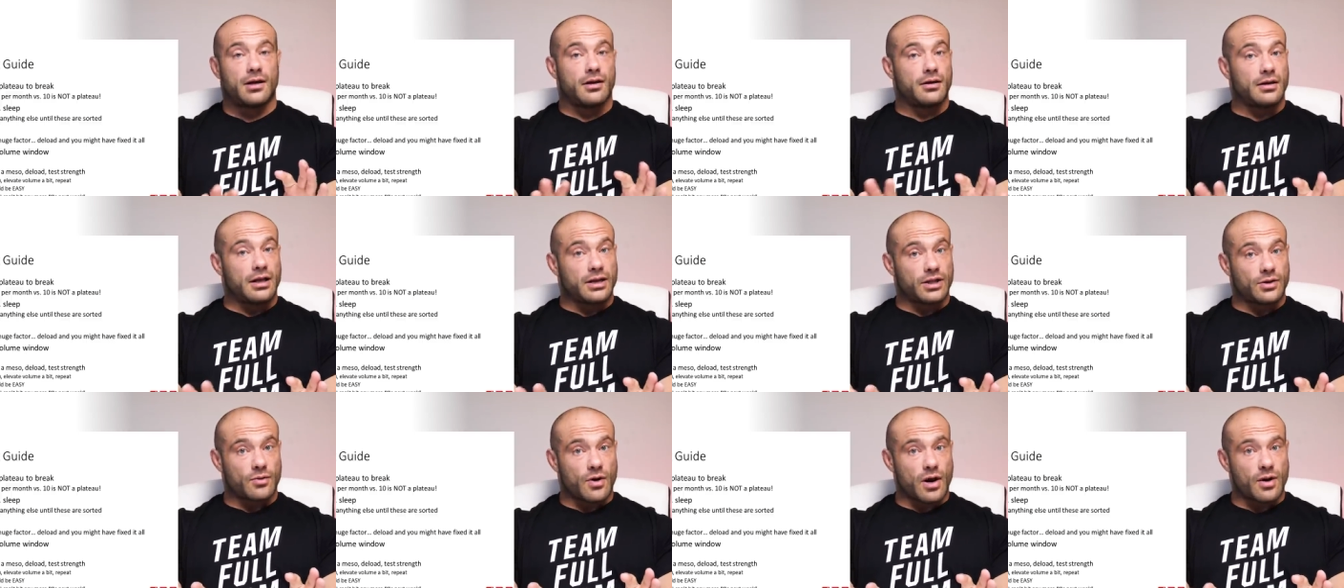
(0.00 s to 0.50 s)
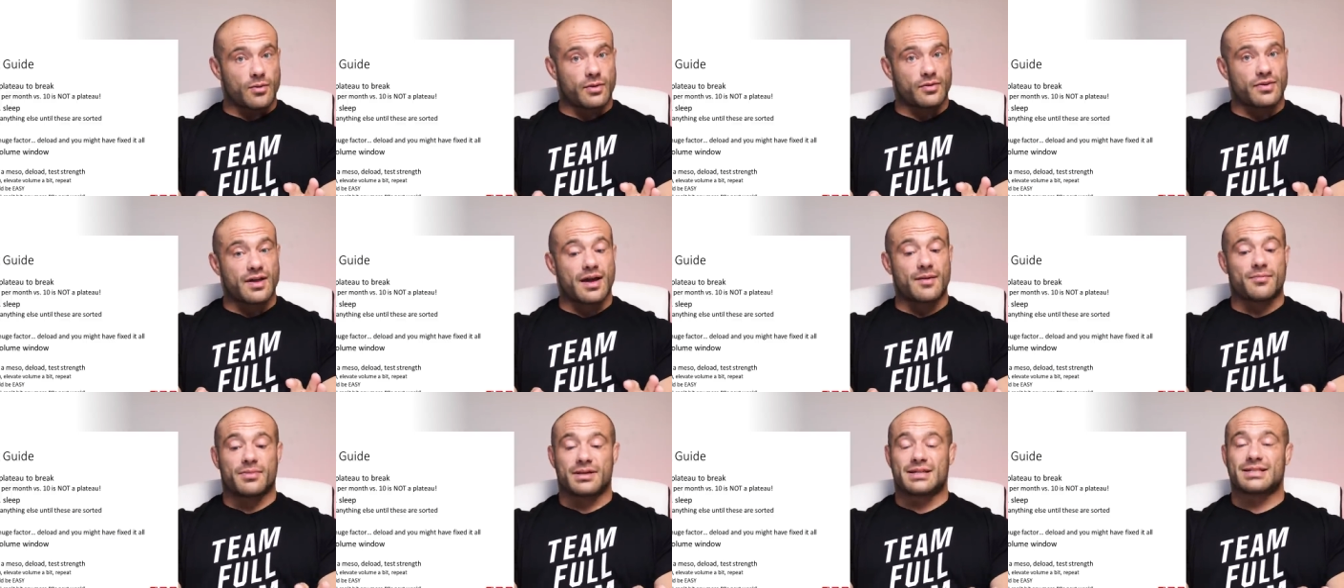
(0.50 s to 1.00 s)
Nothing wrong with
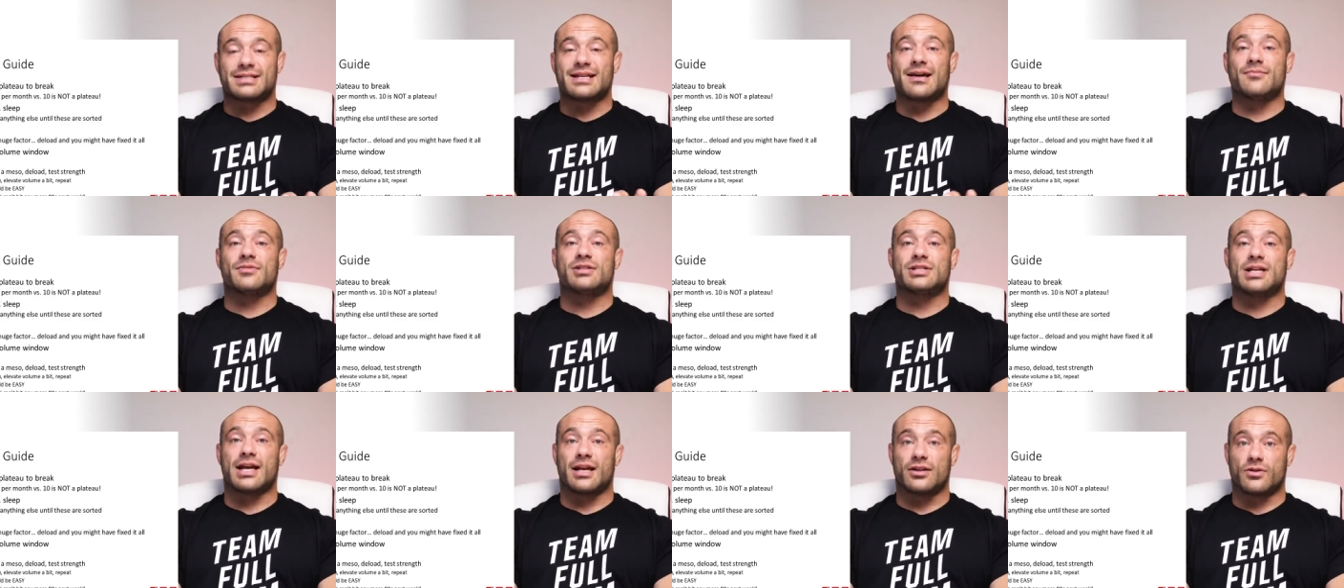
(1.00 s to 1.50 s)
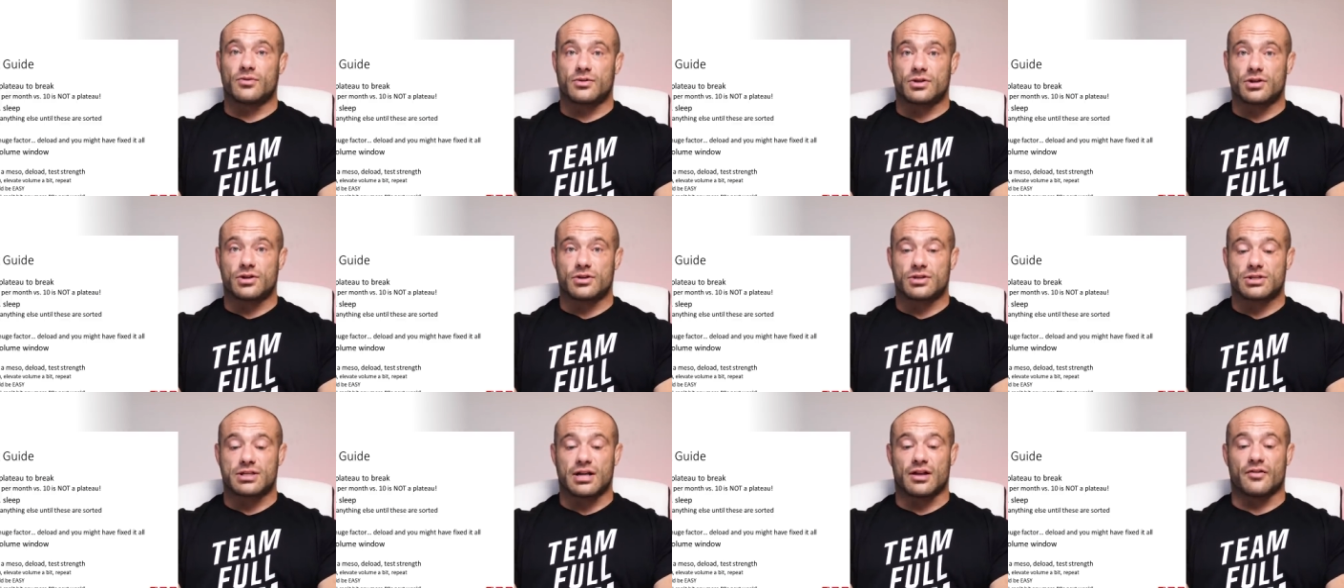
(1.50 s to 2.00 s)
that, but it's time to tailor it to
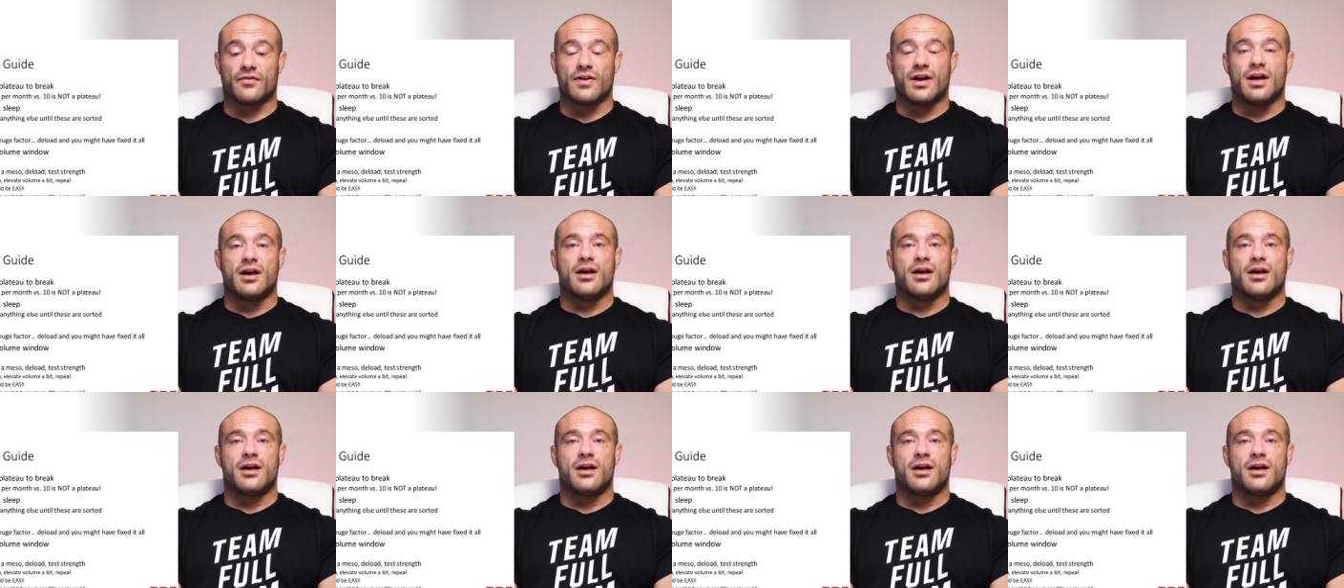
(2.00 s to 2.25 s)
yourself